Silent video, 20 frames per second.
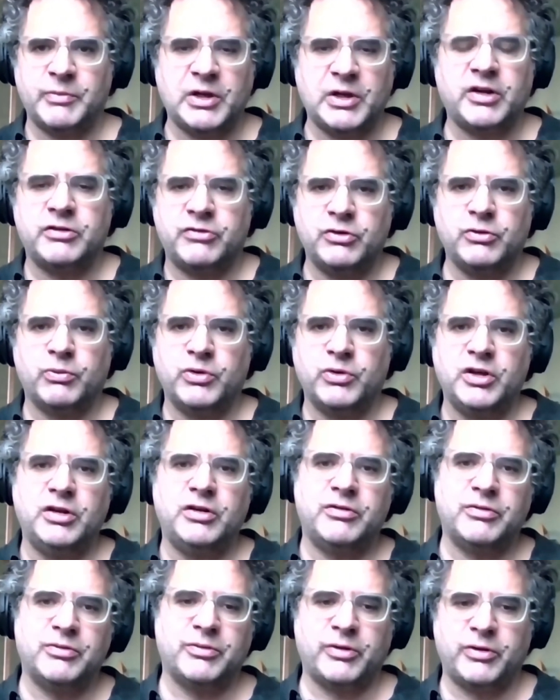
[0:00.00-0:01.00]
I mean, I do
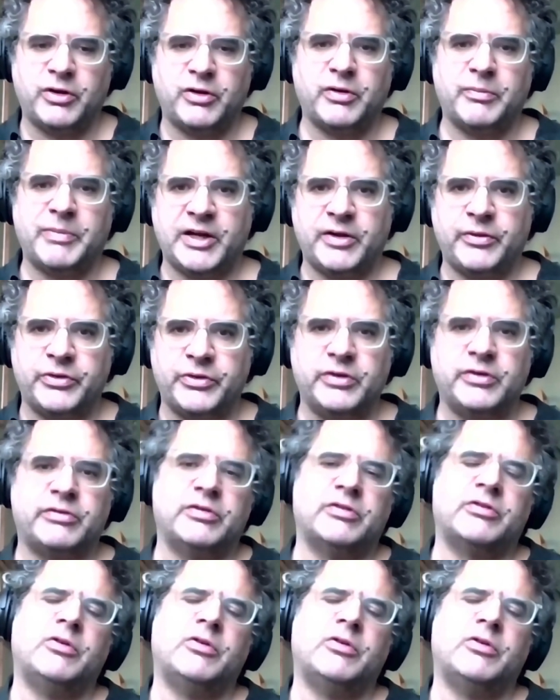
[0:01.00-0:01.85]
read a lot about this.